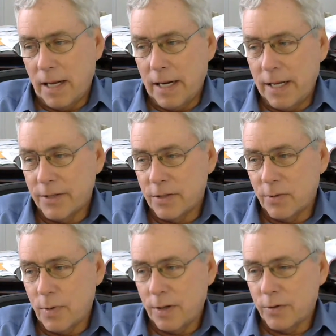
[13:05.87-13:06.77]
he is
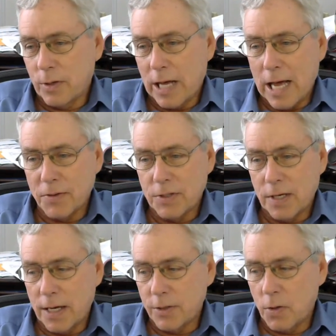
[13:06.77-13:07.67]
one of those
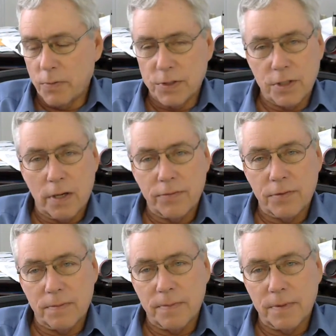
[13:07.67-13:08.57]
outsized,
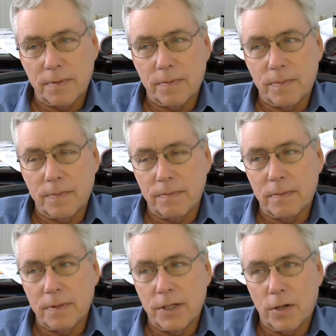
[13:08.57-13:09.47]
overstuffed,
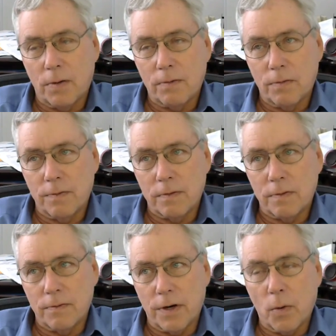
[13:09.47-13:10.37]
you know,
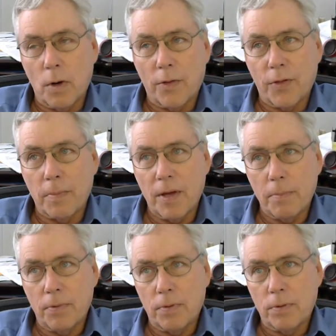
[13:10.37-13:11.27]
very wealthy
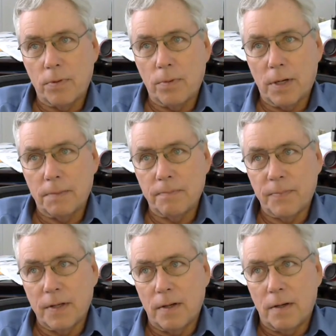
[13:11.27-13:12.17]
people who
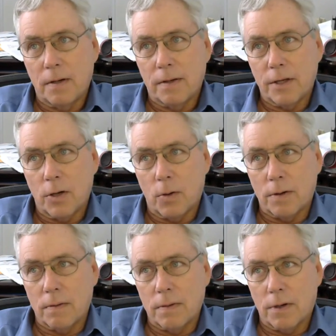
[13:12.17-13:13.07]
you know,
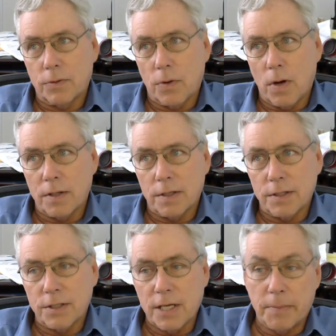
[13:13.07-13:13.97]
are drawn to
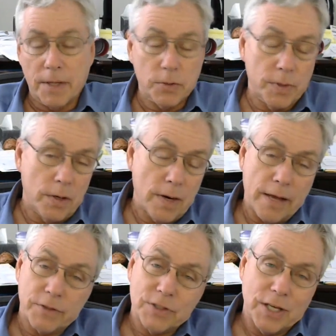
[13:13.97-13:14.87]
this state because we don't
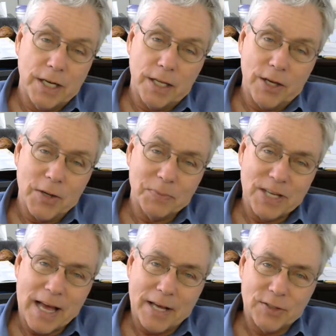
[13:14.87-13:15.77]
have a state income
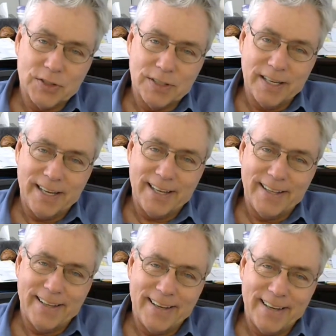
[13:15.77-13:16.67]
tax, and